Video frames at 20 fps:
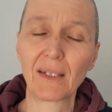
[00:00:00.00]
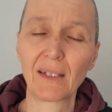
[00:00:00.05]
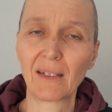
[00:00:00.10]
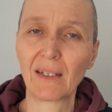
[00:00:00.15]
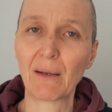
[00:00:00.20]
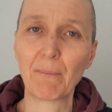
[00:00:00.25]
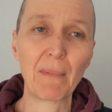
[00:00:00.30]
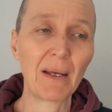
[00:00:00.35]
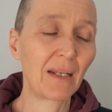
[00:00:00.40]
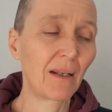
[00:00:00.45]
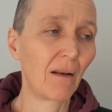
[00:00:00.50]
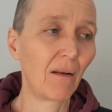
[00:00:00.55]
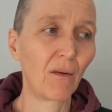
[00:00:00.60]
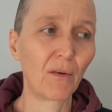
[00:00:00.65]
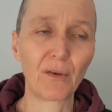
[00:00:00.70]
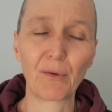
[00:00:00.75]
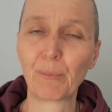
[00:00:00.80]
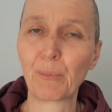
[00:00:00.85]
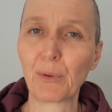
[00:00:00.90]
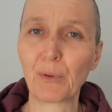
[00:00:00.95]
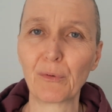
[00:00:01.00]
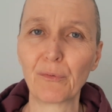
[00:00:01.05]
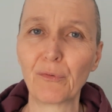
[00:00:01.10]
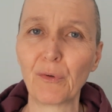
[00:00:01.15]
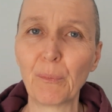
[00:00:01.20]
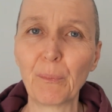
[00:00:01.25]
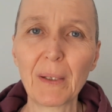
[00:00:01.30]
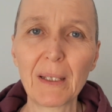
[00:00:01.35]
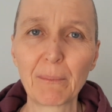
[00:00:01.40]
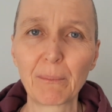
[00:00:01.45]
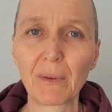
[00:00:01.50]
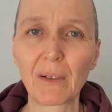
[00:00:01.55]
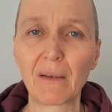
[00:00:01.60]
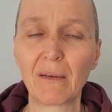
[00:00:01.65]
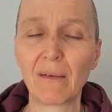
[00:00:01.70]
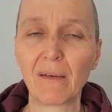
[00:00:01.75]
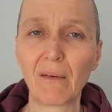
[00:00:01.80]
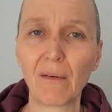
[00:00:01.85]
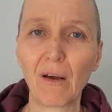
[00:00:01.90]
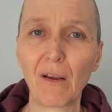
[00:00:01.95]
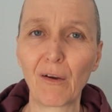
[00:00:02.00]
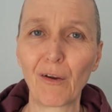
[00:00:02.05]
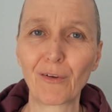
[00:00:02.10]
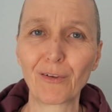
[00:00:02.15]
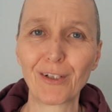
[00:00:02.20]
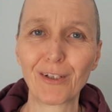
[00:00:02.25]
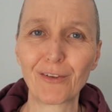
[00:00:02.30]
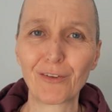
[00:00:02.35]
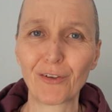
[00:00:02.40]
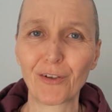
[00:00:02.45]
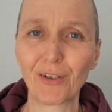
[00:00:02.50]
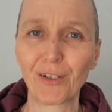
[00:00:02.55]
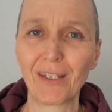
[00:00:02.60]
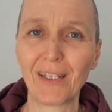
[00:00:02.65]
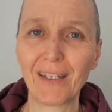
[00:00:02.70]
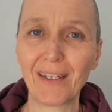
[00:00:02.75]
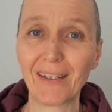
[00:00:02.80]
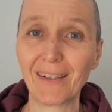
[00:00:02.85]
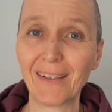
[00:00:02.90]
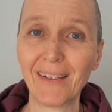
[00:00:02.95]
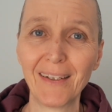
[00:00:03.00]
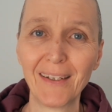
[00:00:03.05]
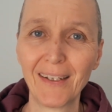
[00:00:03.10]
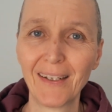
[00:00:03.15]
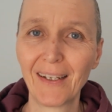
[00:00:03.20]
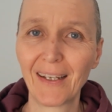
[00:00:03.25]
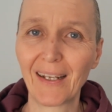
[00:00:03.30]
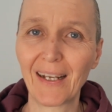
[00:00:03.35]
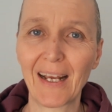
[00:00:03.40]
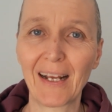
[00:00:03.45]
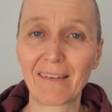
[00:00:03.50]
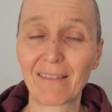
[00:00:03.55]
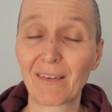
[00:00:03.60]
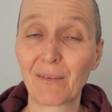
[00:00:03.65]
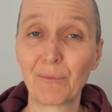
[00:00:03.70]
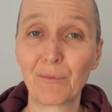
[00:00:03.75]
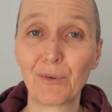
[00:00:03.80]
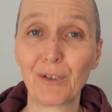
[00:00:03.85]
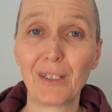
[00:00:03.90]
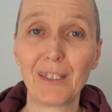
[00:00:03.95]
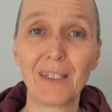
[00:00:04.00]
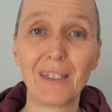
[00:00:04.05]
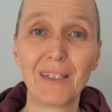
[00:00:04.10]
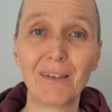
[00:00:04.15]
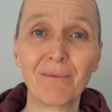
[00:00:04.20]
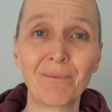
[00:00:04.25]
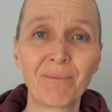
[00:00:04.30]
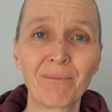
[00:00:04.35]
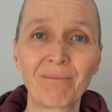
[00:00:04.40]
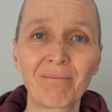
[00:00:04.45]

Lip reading: And I met a lot of beautiful people along the journey, and had some really